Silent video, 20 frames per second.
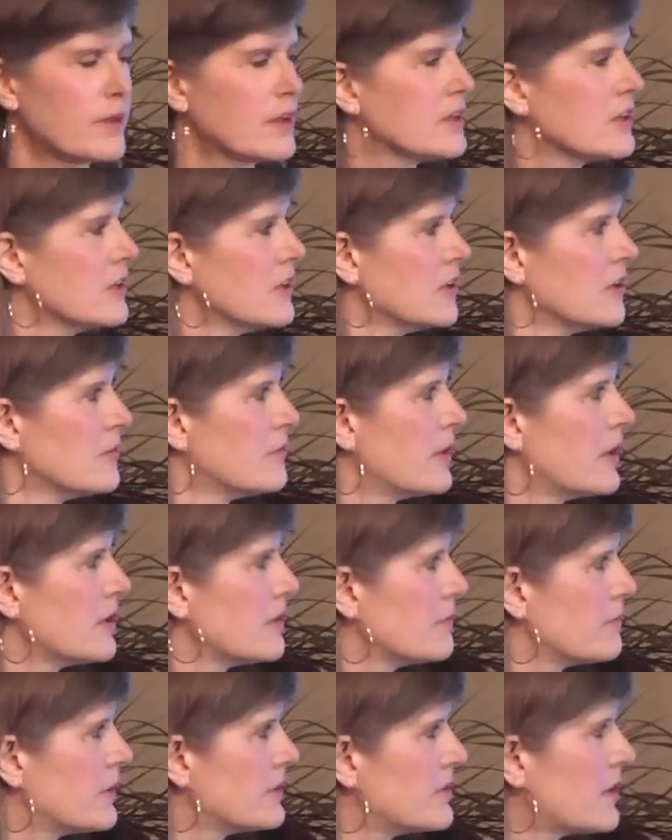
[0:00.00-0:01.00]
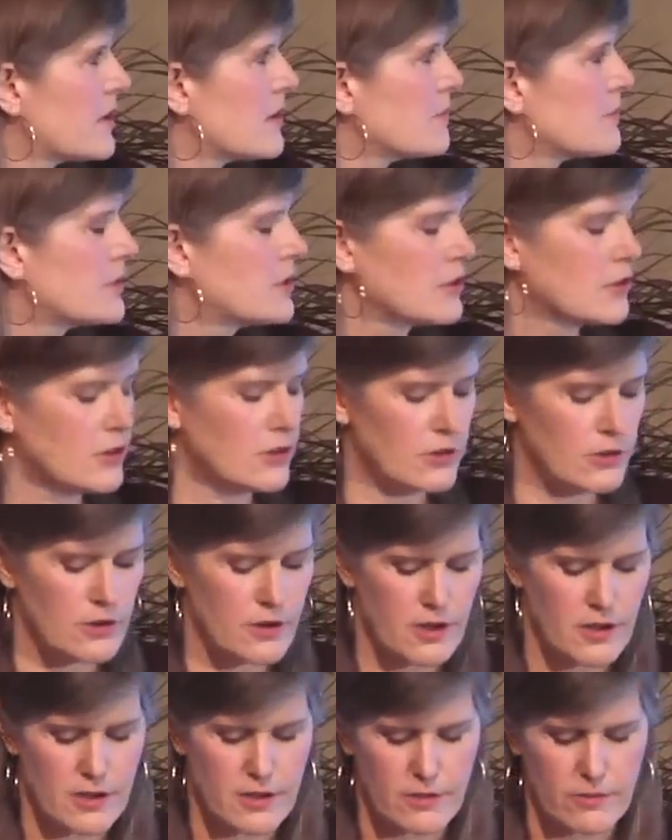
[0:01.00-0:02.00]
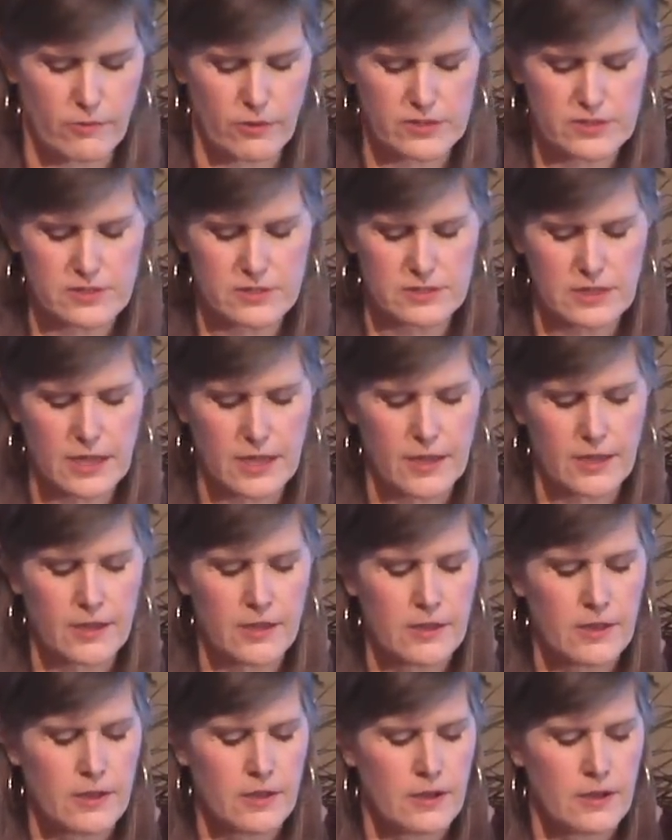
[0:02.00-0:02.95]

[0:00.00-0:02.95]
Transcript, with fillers: But they appear once a day.